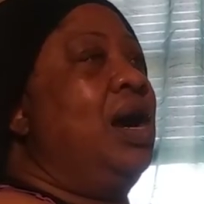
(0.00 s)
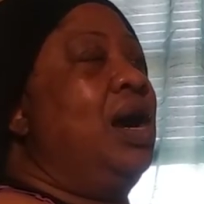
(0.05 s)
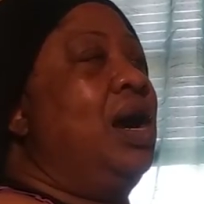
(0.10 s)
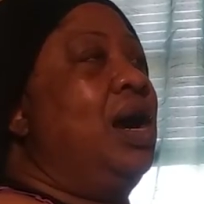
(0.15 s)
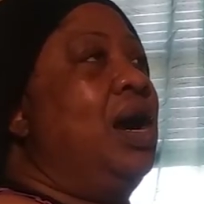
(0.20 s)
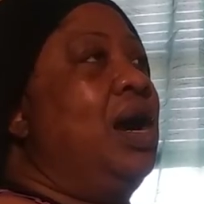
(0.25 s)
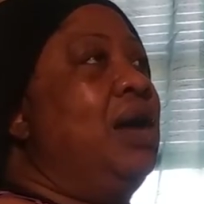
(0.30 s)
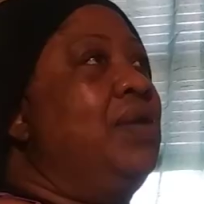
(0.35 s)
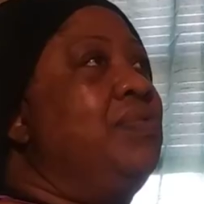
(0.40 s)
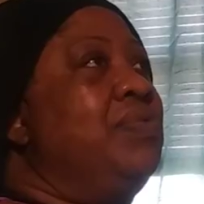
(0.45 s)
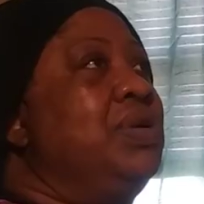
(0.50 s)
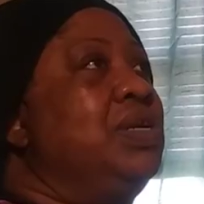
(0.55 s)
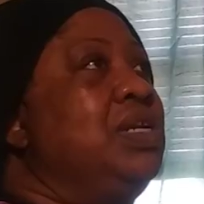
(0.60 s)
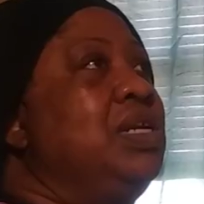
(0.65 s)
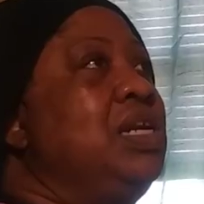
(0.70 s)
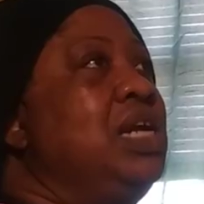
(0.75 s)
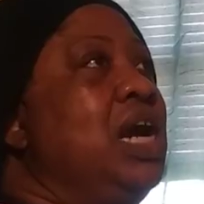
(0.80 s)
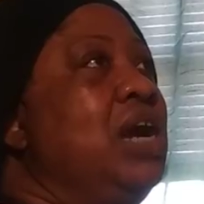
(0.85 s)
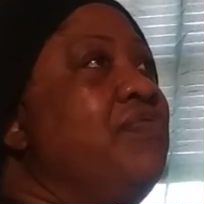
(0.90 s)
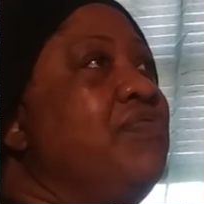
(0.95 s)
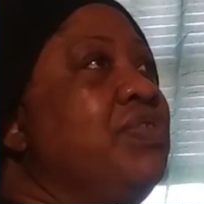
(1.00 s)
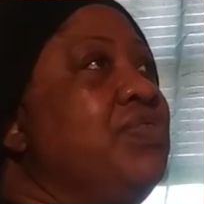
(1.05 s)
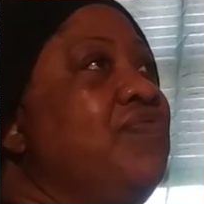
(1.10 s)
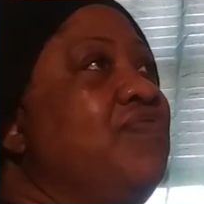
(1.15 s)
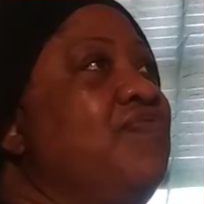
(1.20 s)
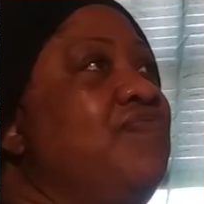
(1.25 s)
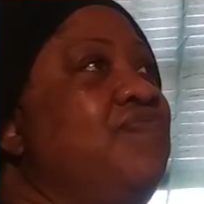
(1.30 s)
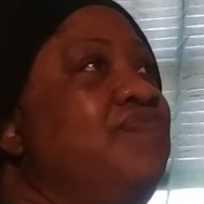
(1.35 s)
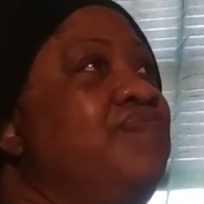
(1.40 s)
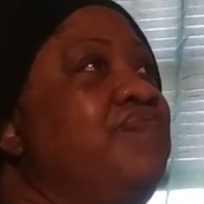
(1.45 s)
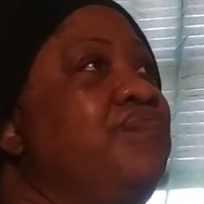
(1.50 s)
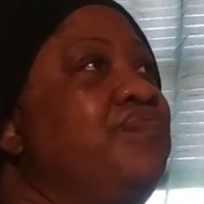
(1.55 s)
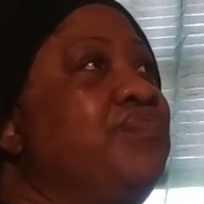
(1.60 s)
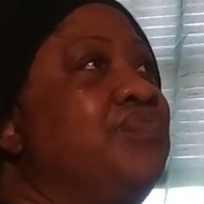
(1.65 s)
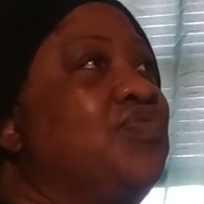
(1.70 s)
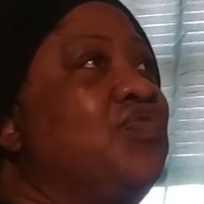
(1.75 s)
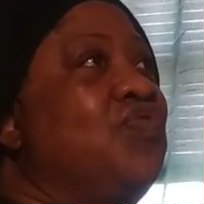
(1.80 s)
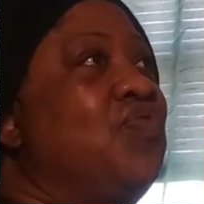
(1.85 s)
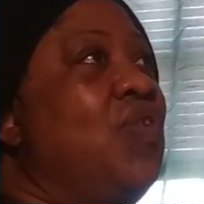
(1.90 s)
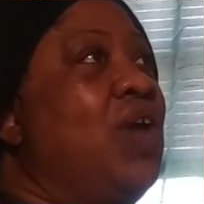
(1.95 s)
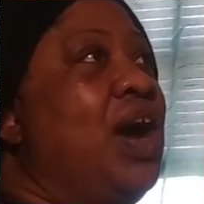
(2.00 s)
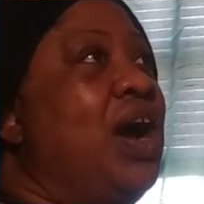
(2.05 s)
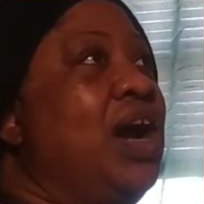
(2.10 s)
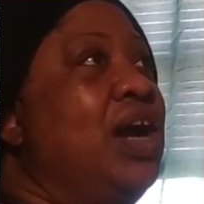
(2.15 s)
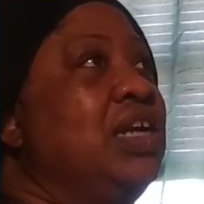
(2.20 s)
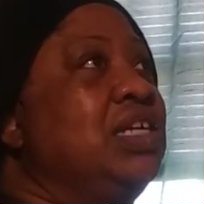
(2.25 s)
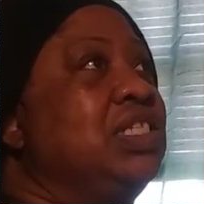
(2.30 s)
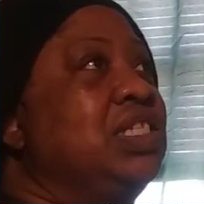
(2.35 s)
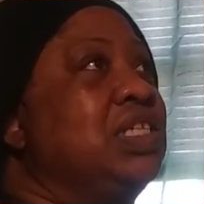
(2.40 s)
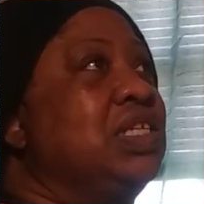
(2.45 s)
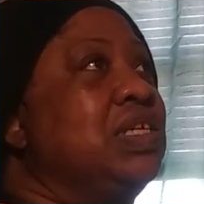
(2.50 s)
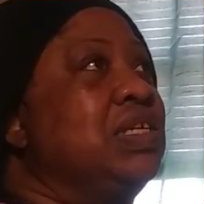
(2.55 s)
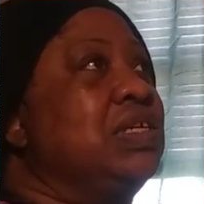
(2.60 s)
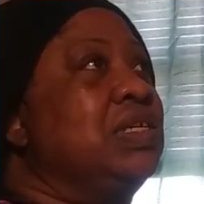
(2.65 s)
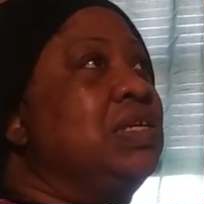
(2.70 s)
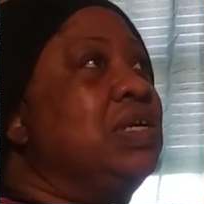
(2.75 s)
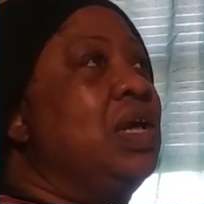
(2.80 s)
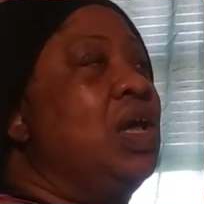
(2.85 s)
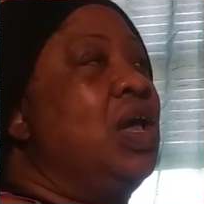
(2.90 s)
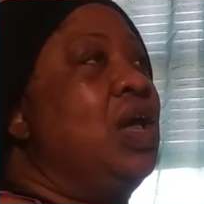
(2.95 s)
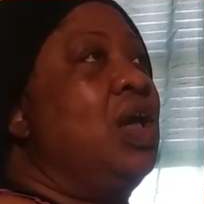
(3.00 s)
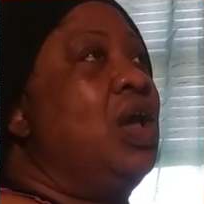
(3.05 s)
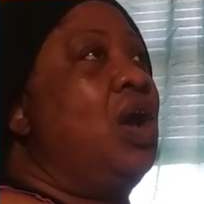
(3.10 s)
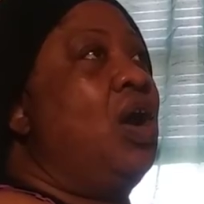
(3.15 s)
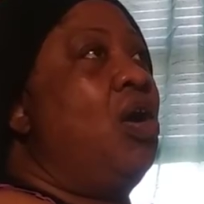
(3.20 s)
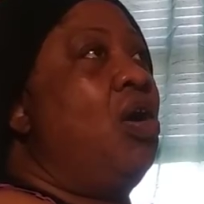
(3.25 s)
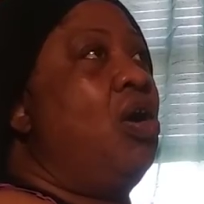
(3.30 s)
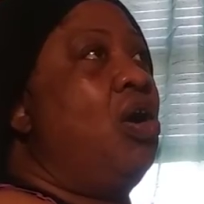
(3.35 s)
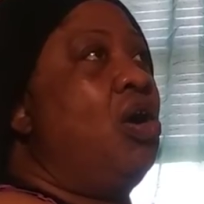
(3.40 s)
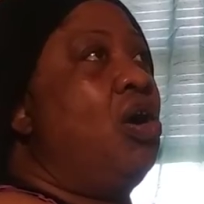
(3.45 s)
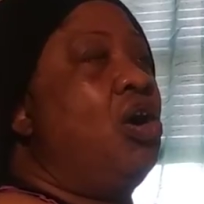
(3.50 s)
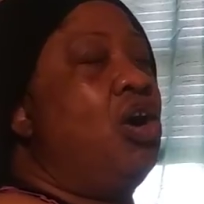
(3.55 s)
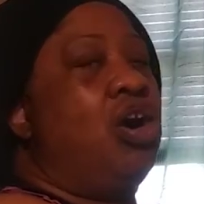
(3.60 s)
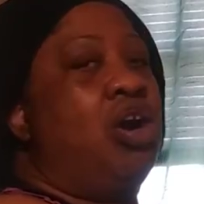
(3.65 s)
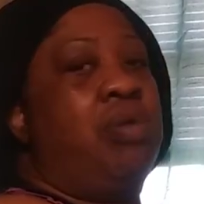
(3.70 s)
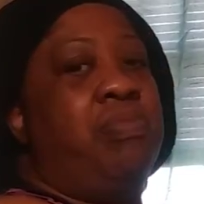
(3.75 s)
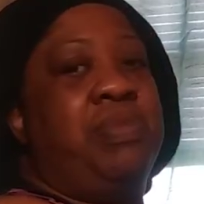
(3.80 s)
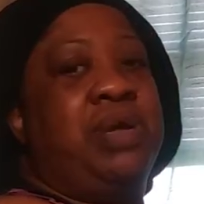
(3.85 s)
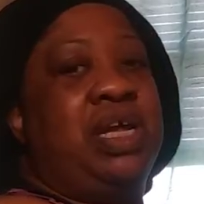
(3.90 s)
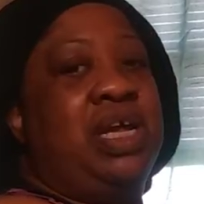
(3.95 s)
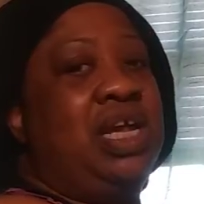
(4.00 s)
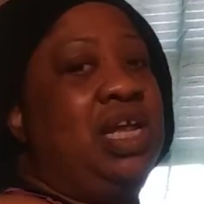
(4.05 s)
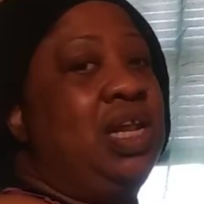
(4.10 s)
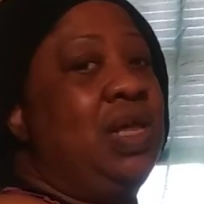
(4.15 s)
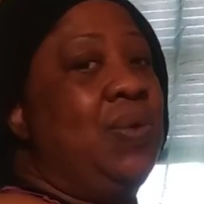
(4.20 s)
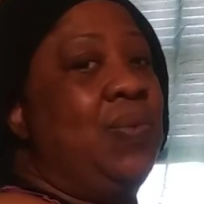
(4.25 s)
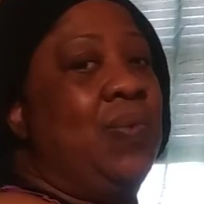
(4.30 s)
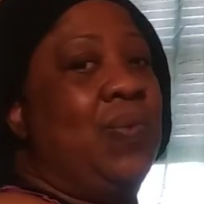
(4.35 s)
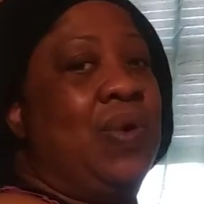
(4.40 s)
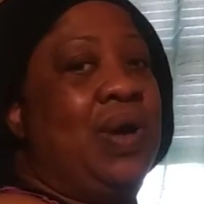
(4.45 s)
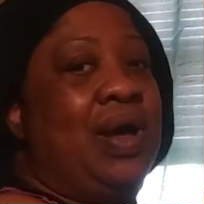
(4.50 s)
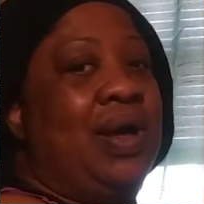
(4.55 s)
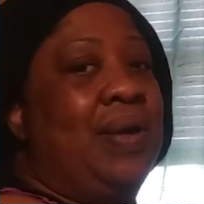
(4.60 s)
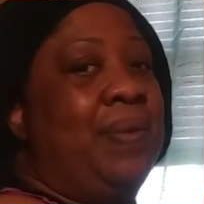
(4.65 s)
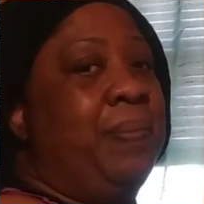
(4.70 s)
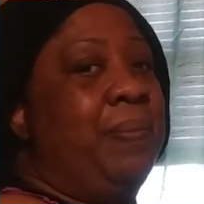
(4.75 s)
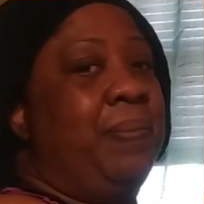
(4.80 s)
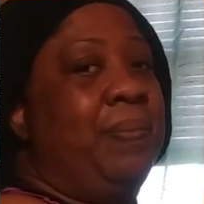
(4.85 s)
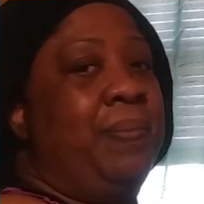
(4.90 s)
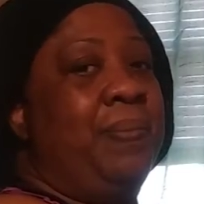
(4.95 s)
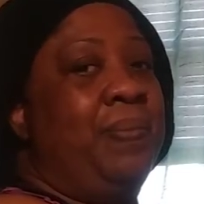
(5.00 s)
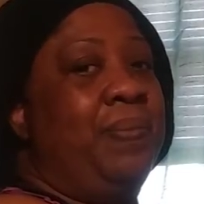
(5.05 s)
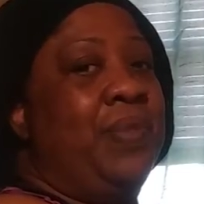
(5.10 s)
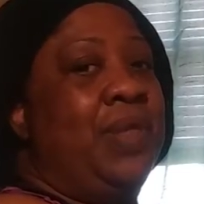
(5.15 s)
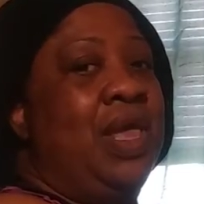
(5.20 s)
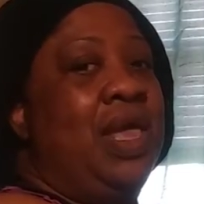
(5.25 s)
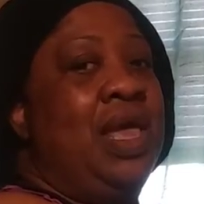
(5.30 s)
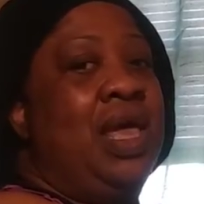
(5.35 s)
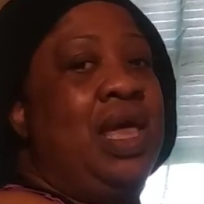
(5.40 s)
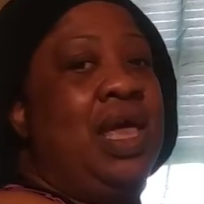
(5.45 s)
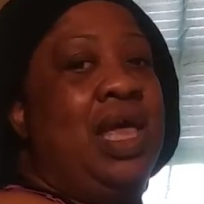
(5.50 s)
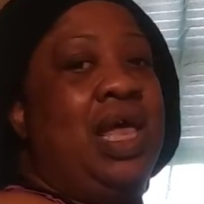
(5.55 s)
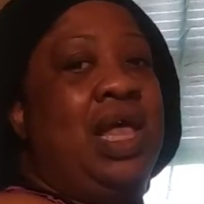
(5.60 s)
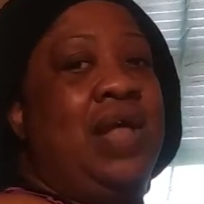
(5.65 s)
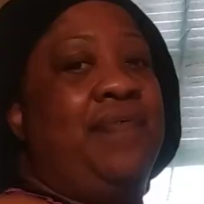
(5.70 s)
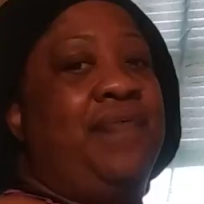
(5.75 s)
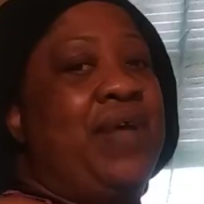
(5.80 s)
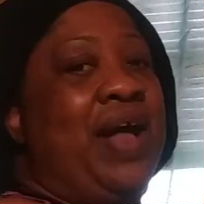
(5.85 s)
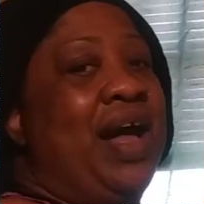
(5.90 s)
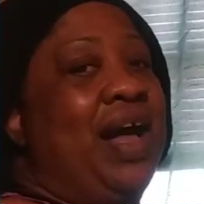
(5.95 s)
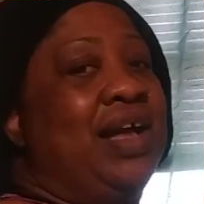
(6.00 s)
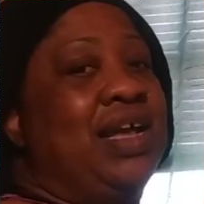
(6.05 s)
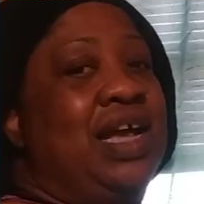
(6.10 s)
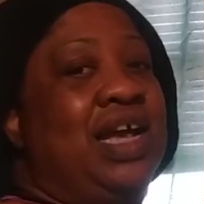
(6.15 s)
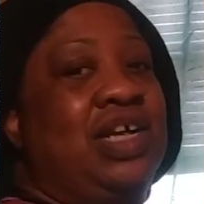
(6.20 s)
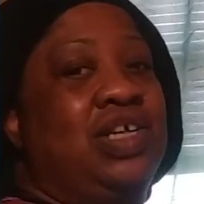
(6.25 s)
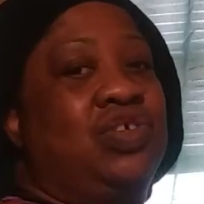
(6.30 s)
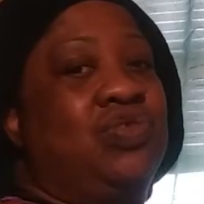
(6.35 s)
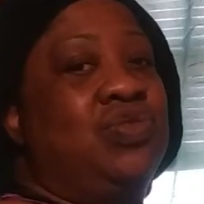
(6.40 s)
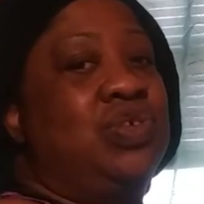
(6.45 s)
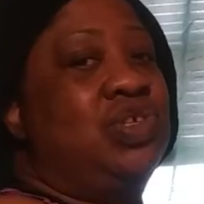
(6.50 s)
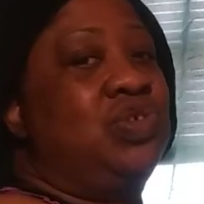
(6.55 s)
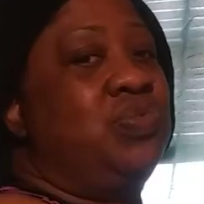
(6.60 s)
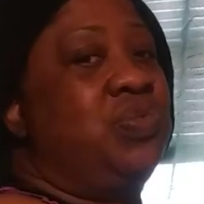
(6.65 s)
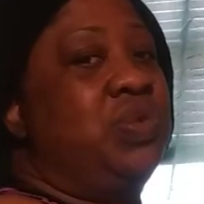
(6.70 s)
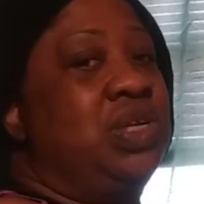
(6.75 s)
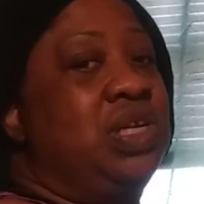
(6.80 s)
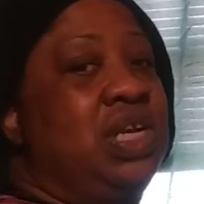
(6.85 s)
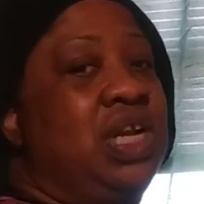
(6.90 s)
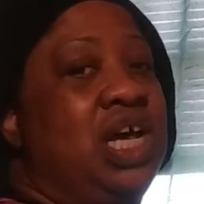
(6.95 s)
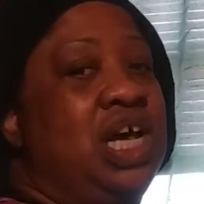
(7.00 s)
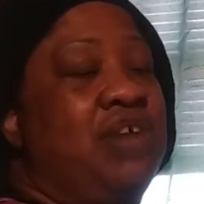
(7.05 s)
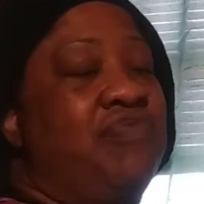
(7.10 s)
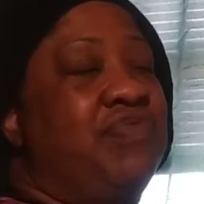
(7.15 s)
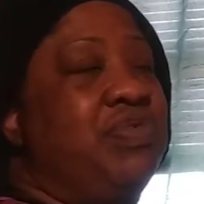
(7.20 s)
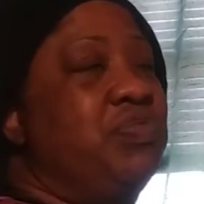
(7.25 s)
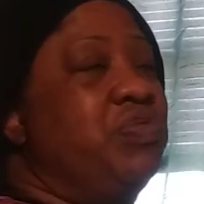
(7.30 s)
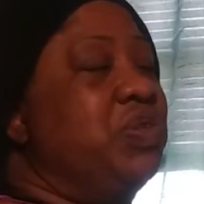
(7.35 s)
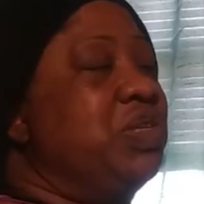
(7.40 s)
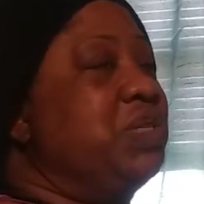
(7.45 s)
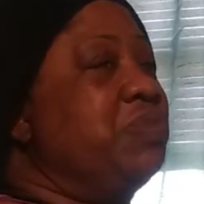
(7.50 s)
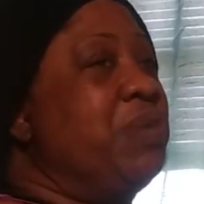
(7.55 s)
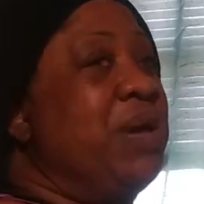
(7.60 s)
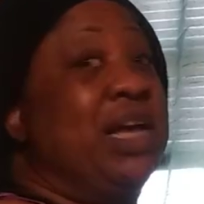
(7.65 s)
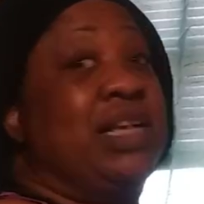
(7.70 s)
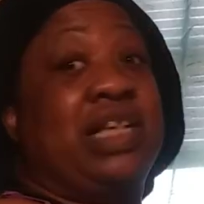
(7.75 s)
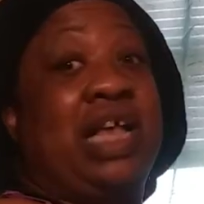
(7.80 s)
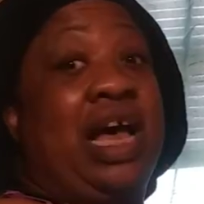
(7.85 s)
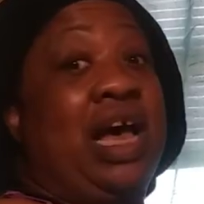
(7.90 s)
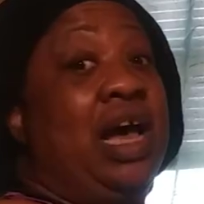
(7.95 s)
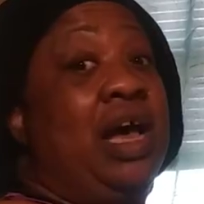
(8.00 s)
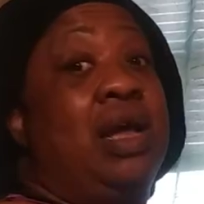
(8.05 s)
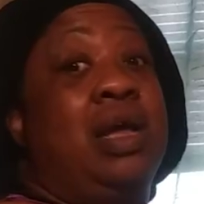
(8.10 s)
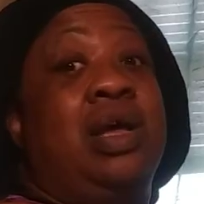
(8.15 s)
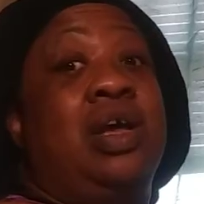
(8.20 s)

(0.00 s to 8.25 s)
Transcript: I would never try to harm anyone if I can't treat you with love and respect, I,